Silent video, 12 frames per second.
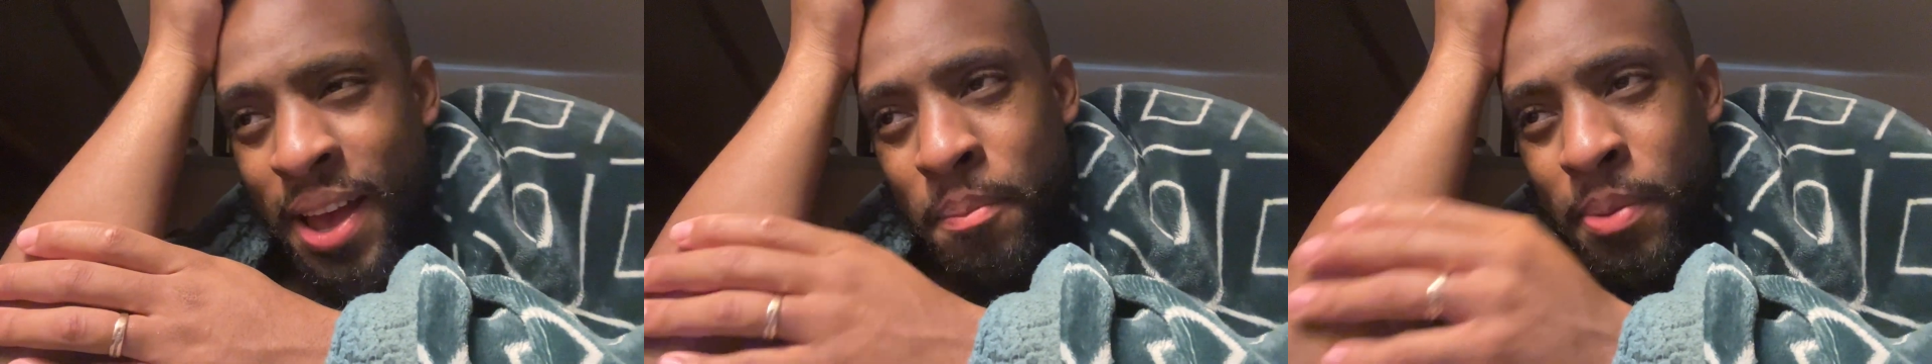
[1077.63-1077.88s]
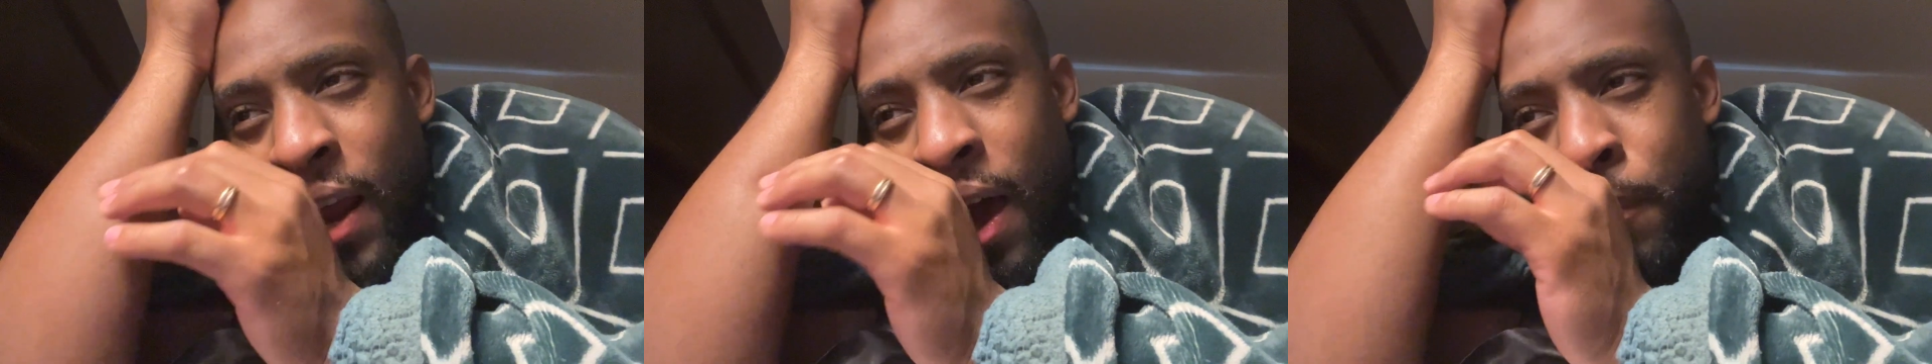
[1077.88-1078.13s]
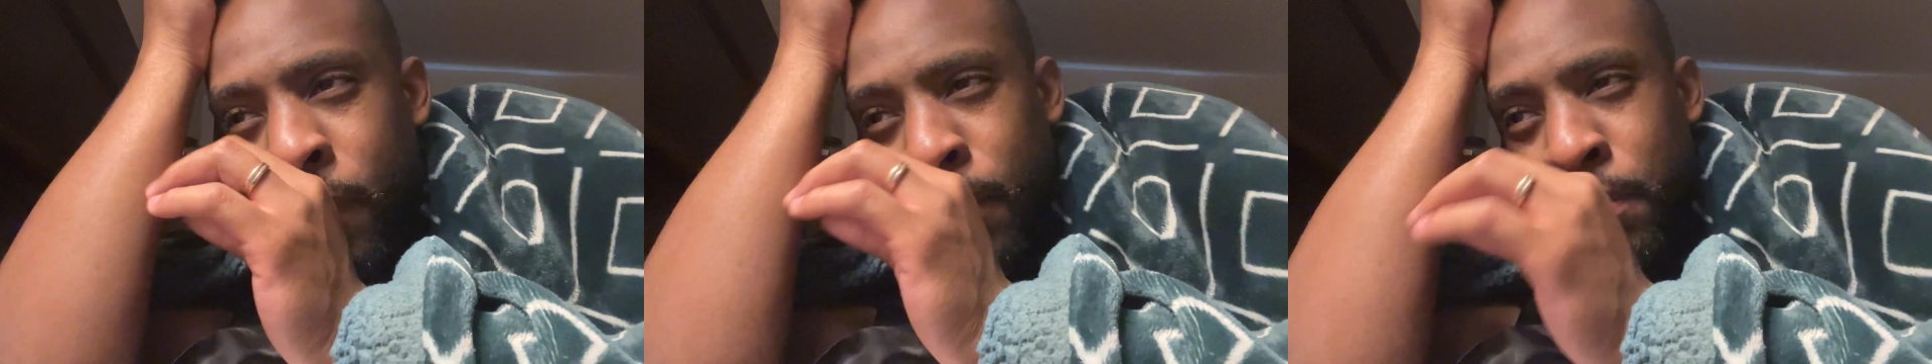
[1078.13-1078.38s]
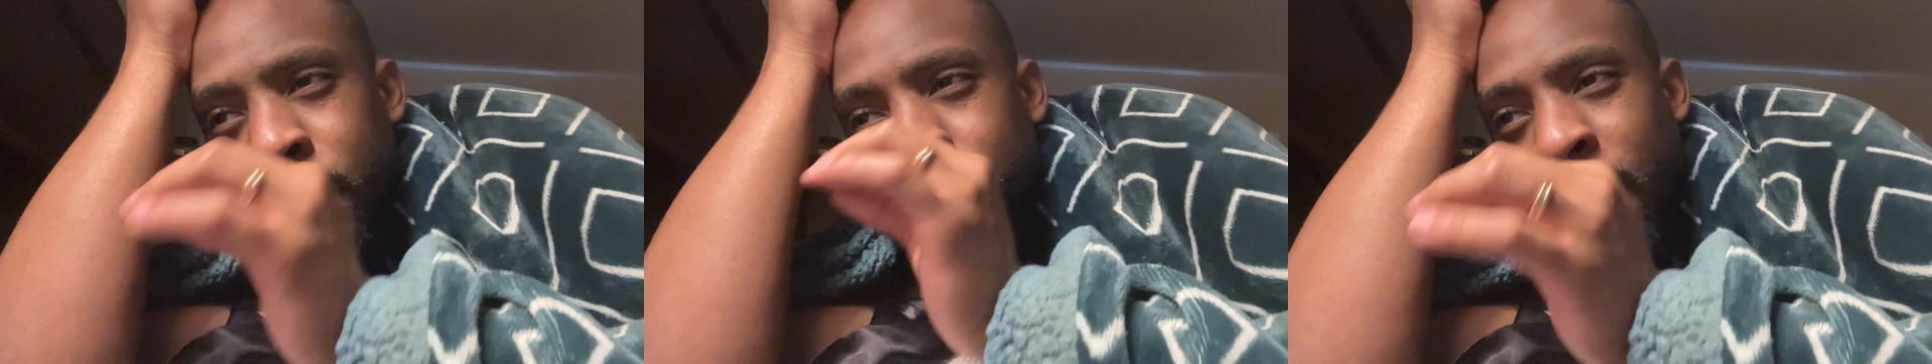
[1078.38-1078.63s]
But I'm gonna
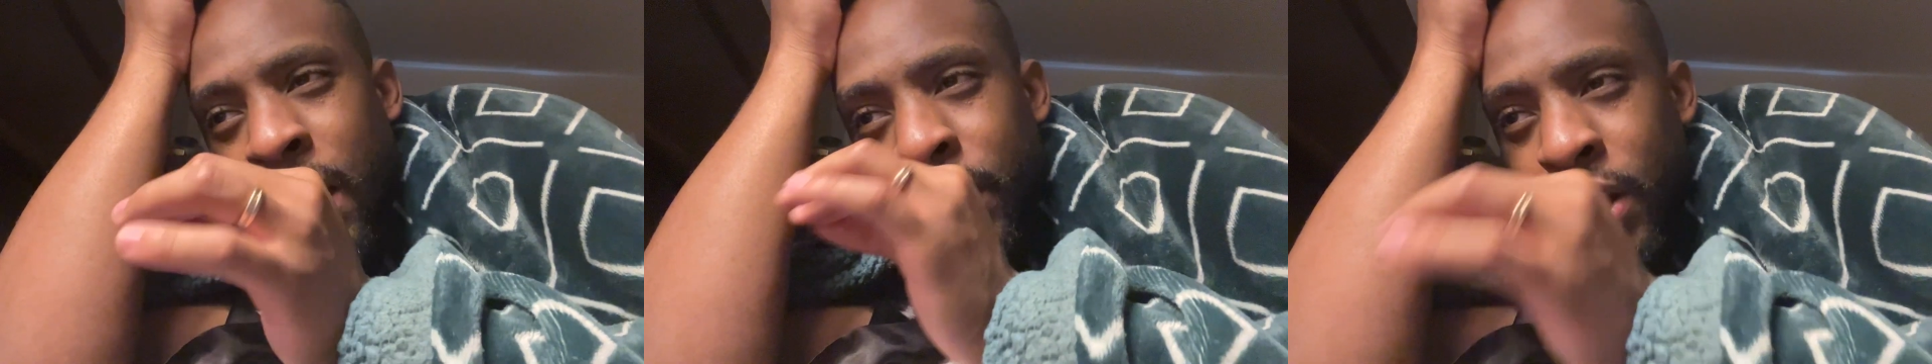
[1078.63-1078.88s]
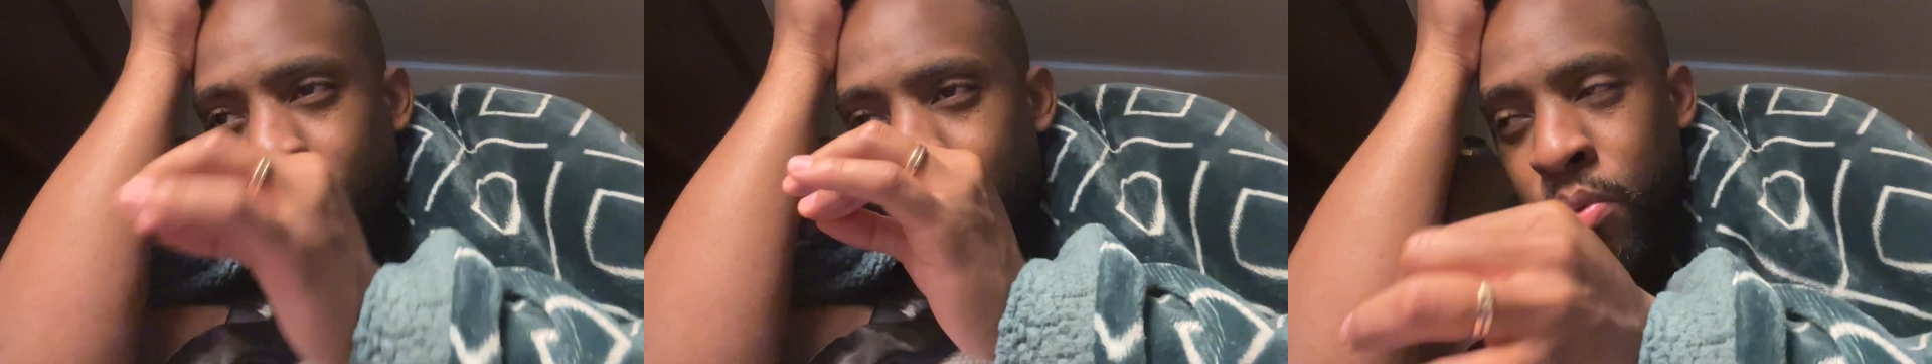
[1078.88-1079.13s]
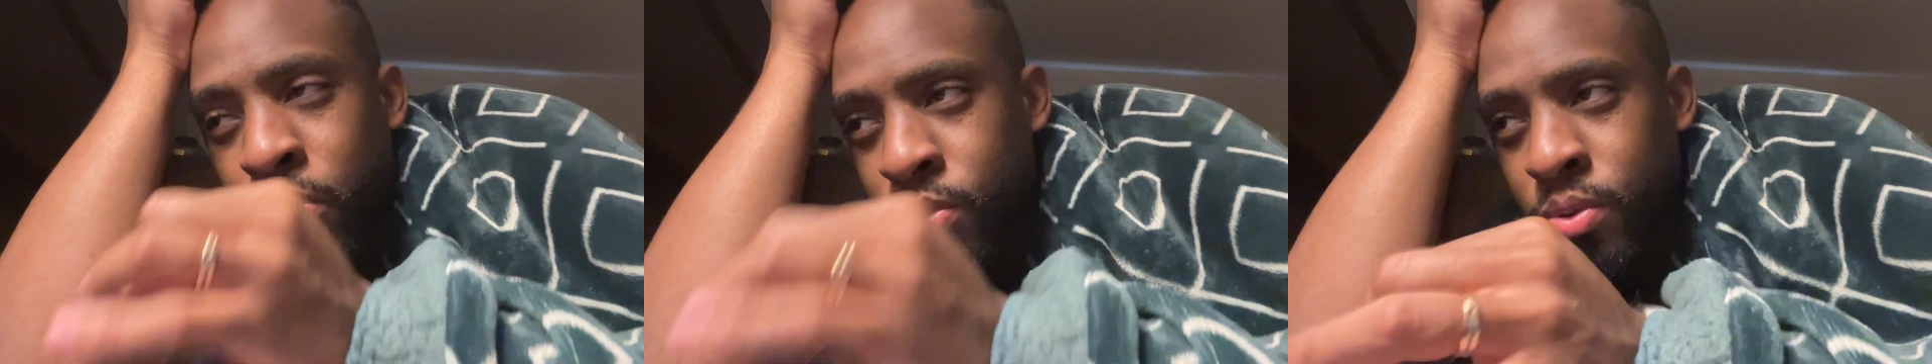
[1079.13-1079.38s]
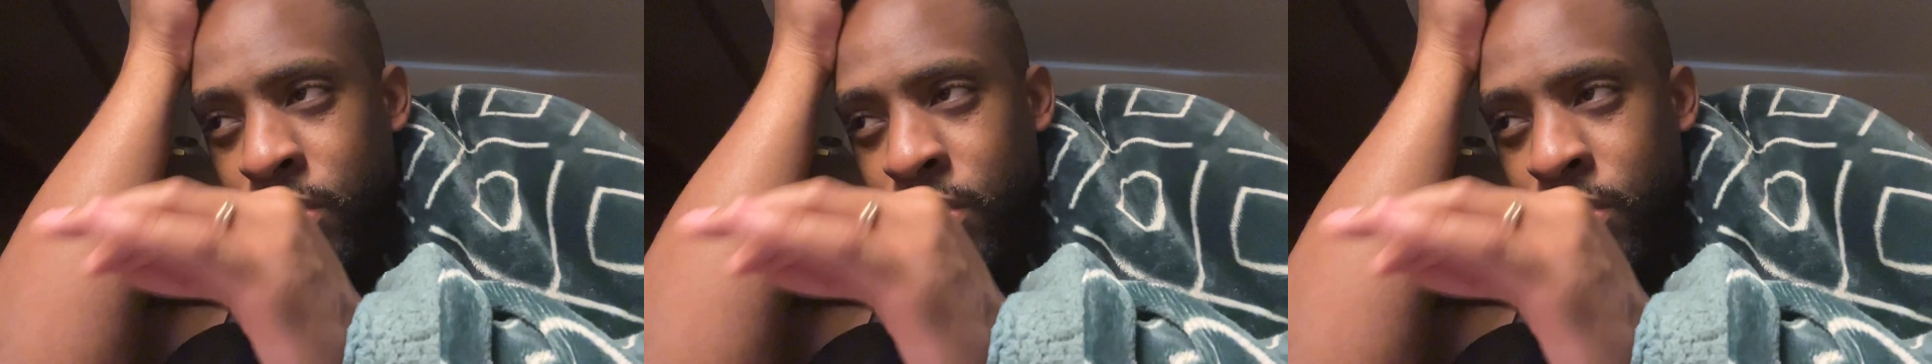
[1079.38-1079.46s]
be very humble.